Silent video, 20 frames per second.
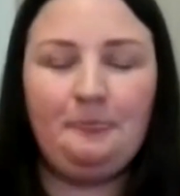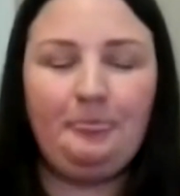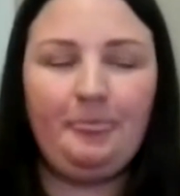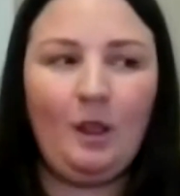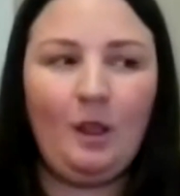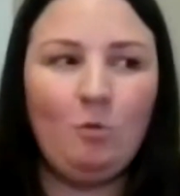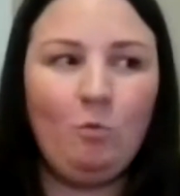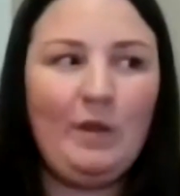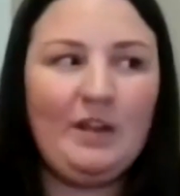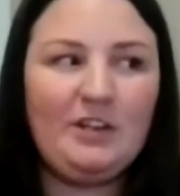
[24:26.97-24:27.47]

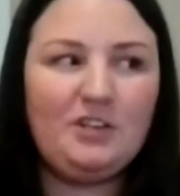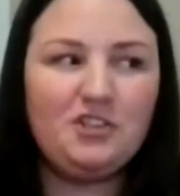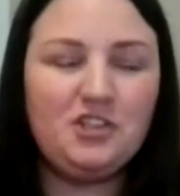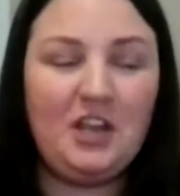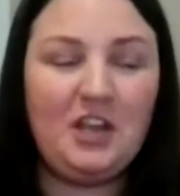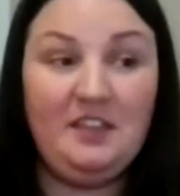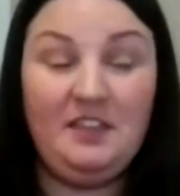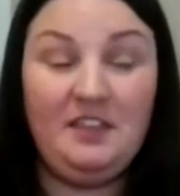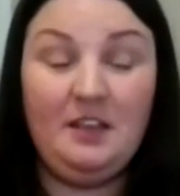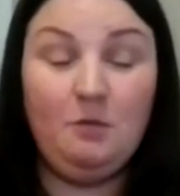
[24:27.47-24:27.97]
which
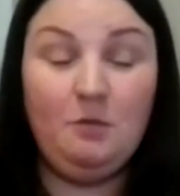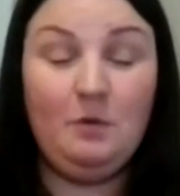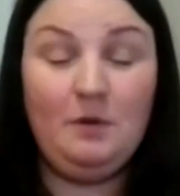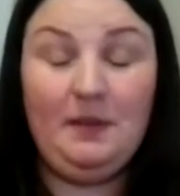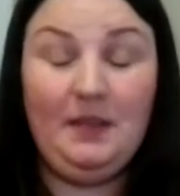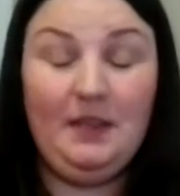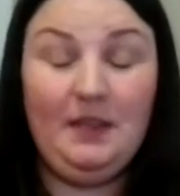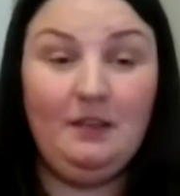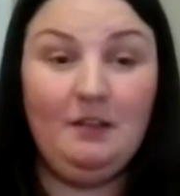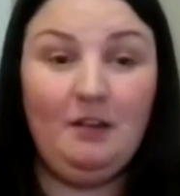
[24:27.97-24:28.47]
I think would
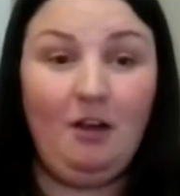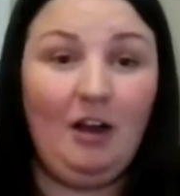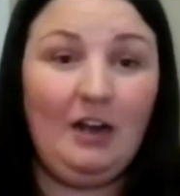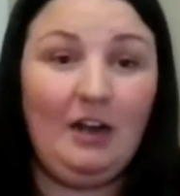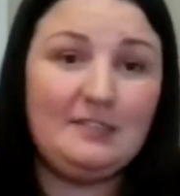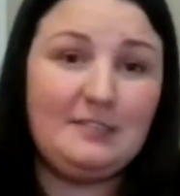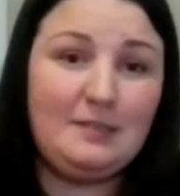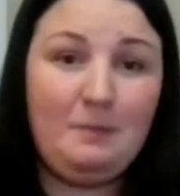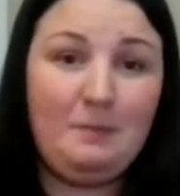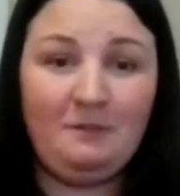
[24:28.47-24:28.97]
be
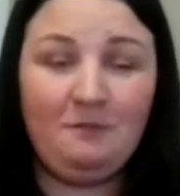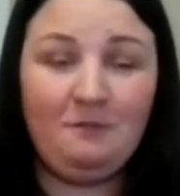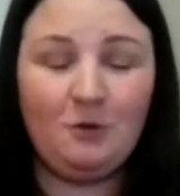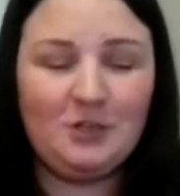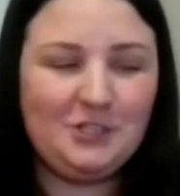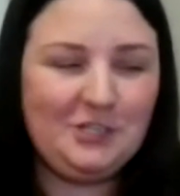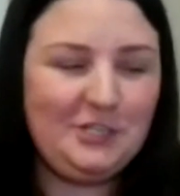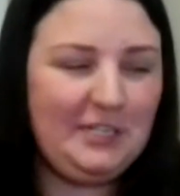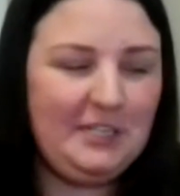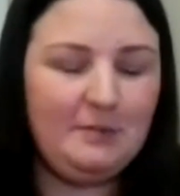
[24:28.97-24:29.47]
awesome.
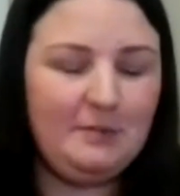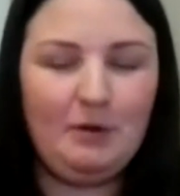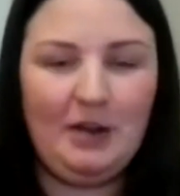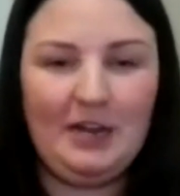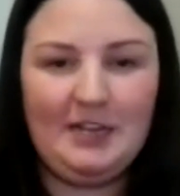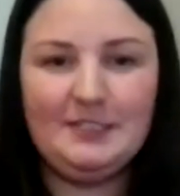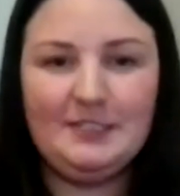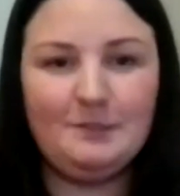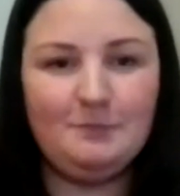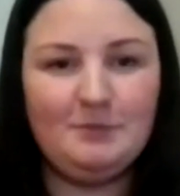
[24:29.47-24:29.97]
Unfortunately, the
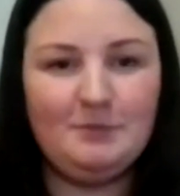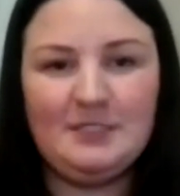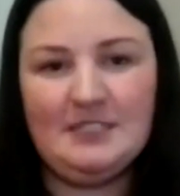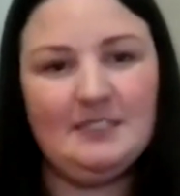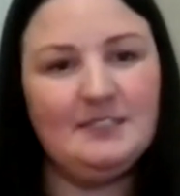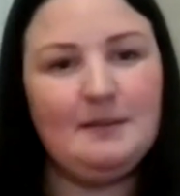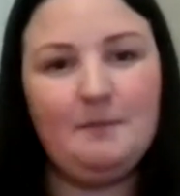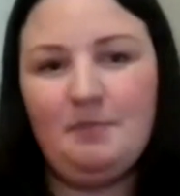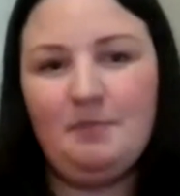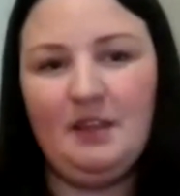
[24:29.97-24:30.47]
price
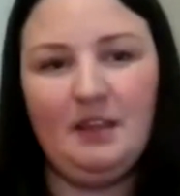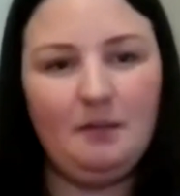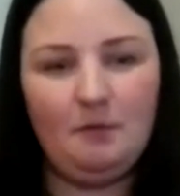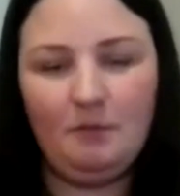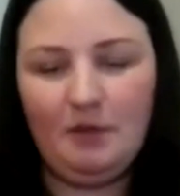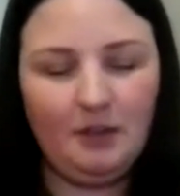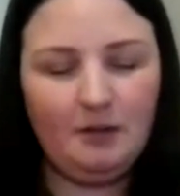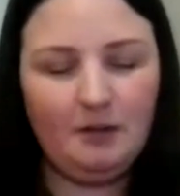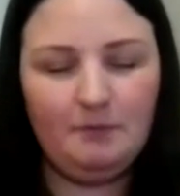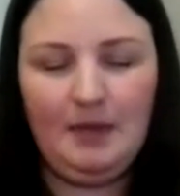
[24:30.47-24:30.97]
wasn't something that
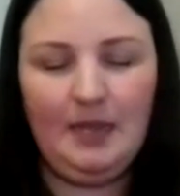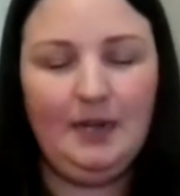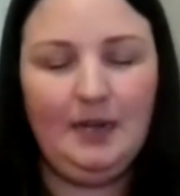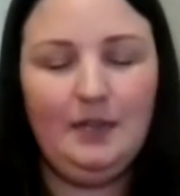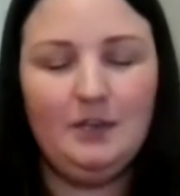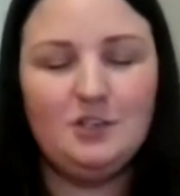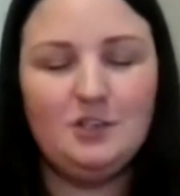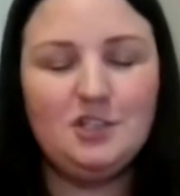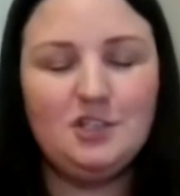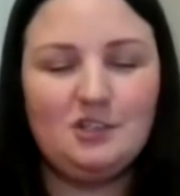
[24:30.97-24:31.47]
we could
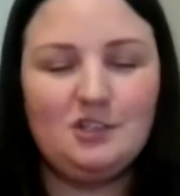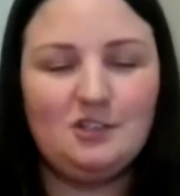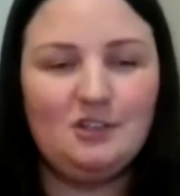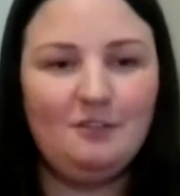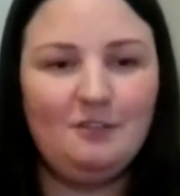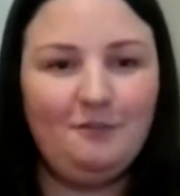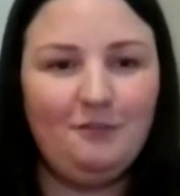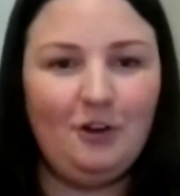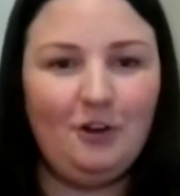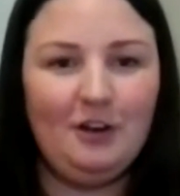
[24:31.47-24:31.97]
manage
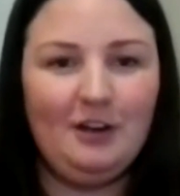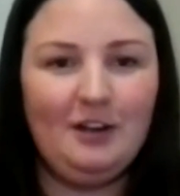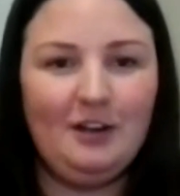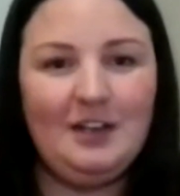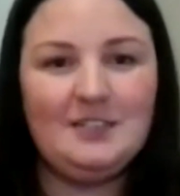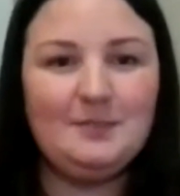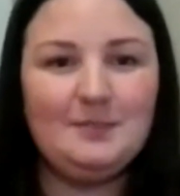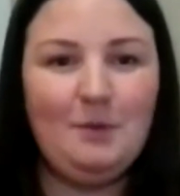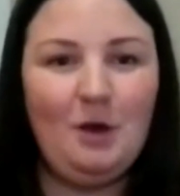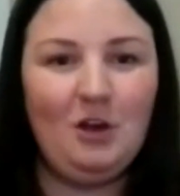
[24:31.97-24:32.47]
for
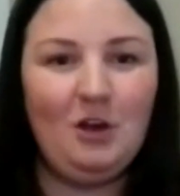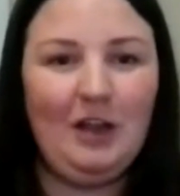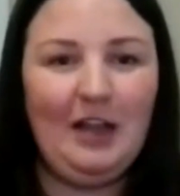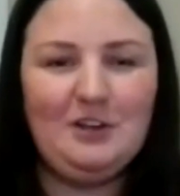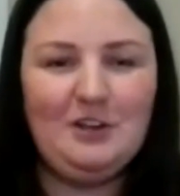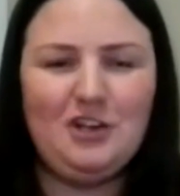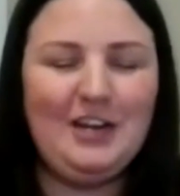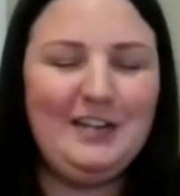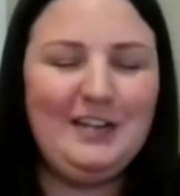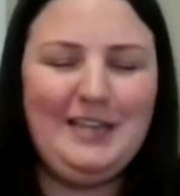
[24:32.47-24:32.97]
a small. I
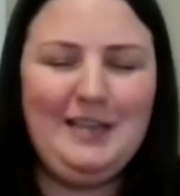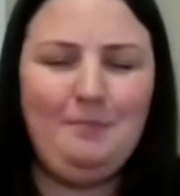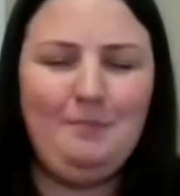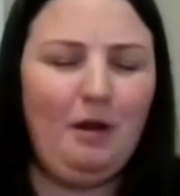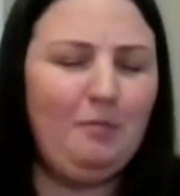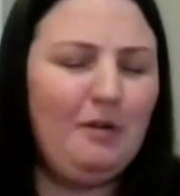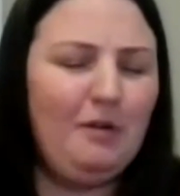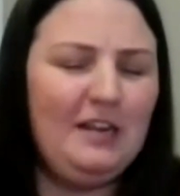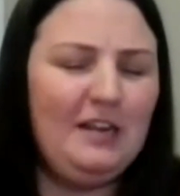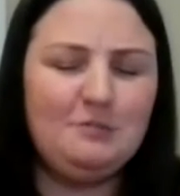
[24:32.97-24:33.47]
try to keep
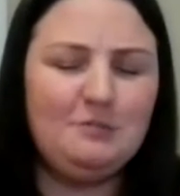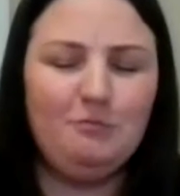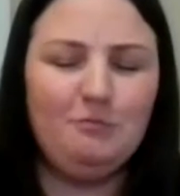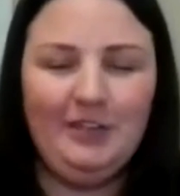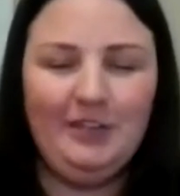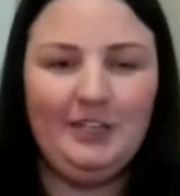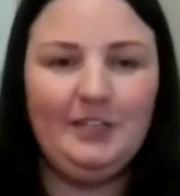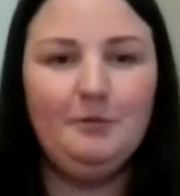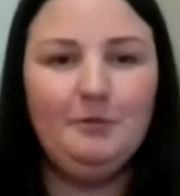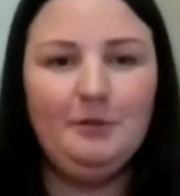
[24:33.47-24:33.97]
our price
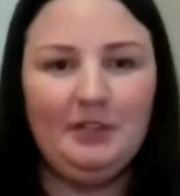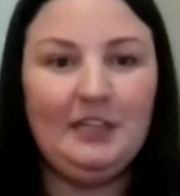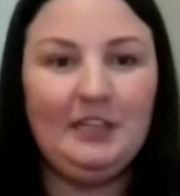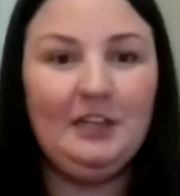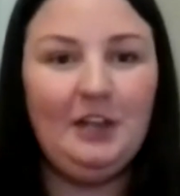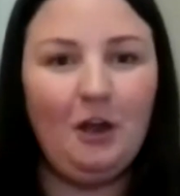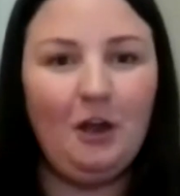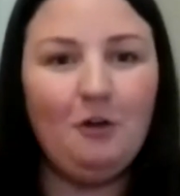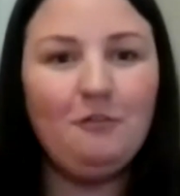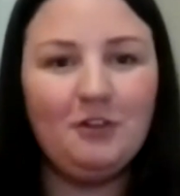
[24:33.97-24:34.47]
really, really
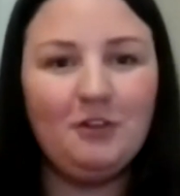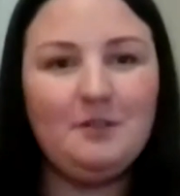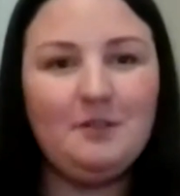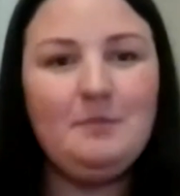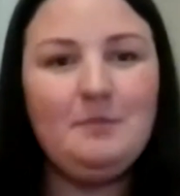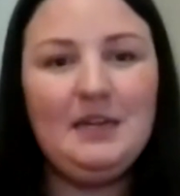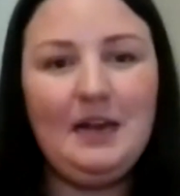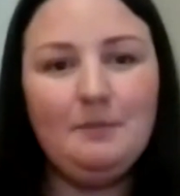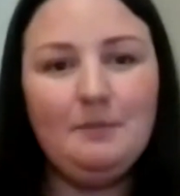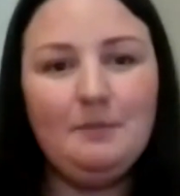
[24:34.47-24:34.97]
low for the
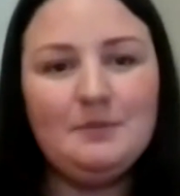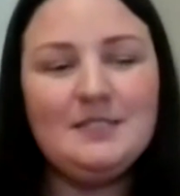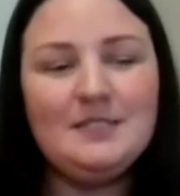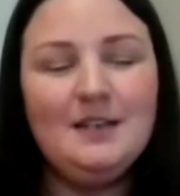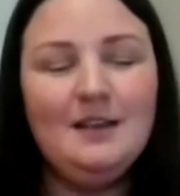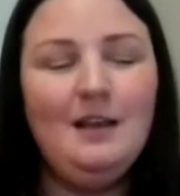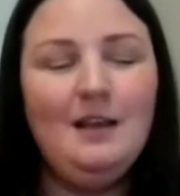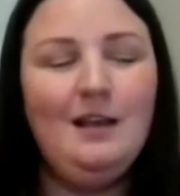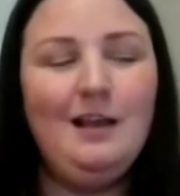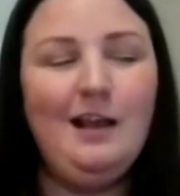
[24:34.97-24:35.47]
meetups.
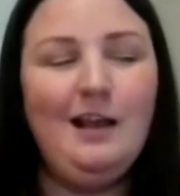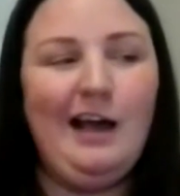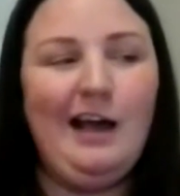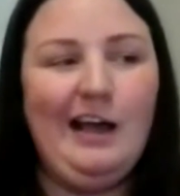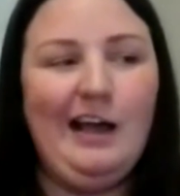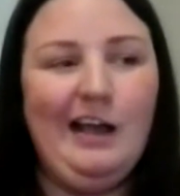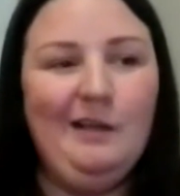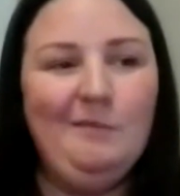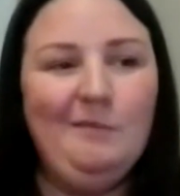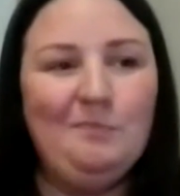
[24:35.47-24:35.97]

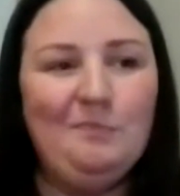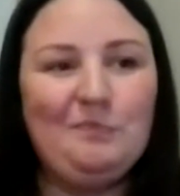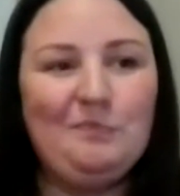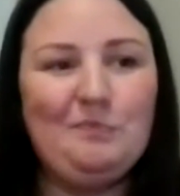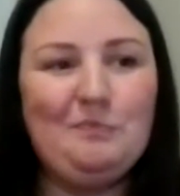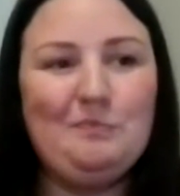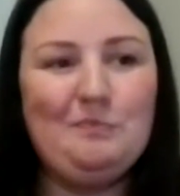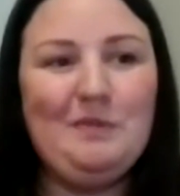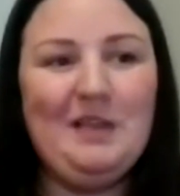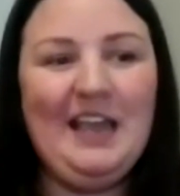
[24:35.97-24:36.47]

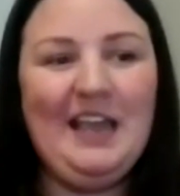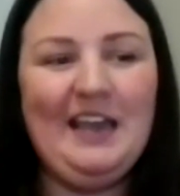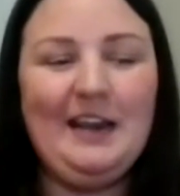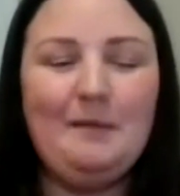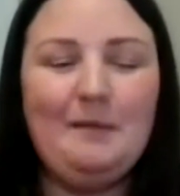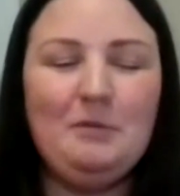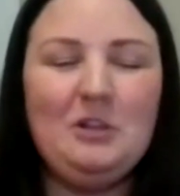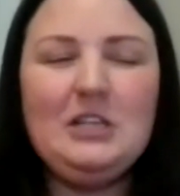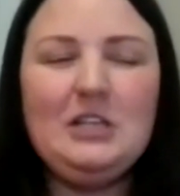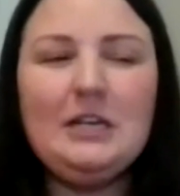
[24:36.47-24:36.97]
And
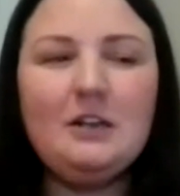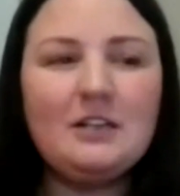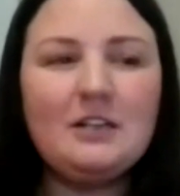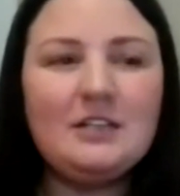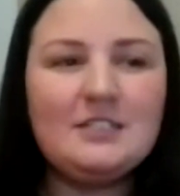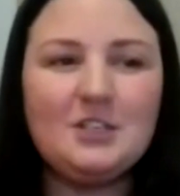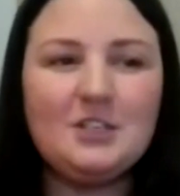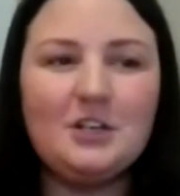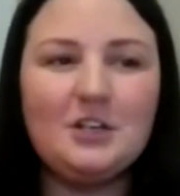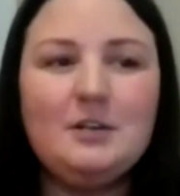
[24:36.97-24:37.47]
I'm a little
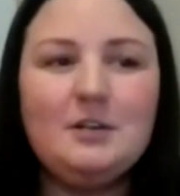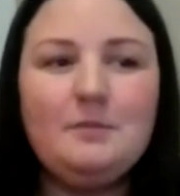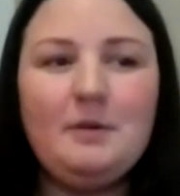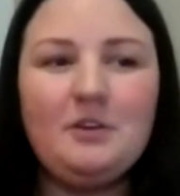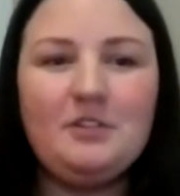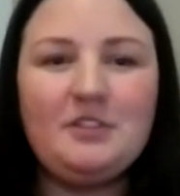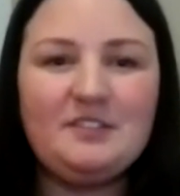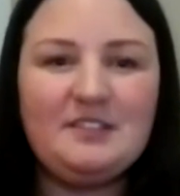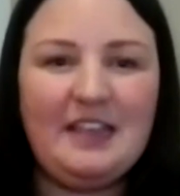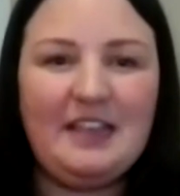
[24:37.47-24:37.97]
concerned
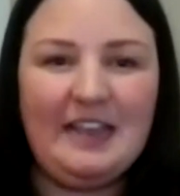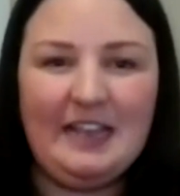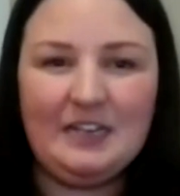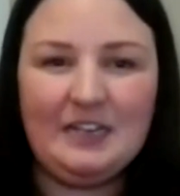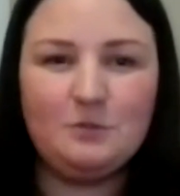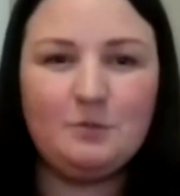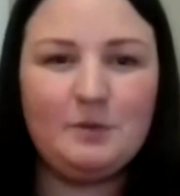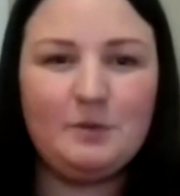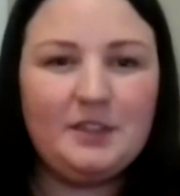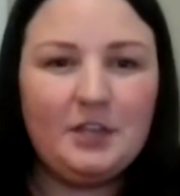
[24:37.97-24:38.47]
about the
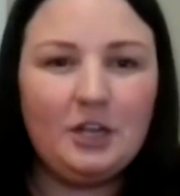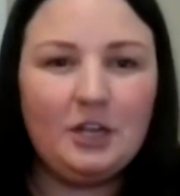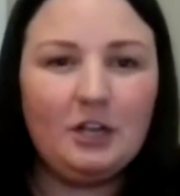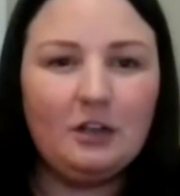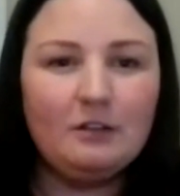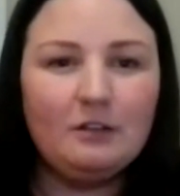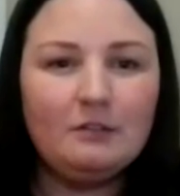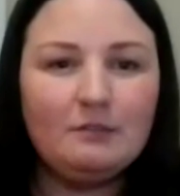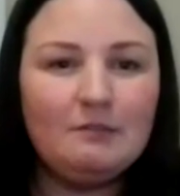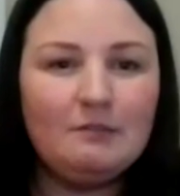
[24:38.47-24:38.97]
sand with their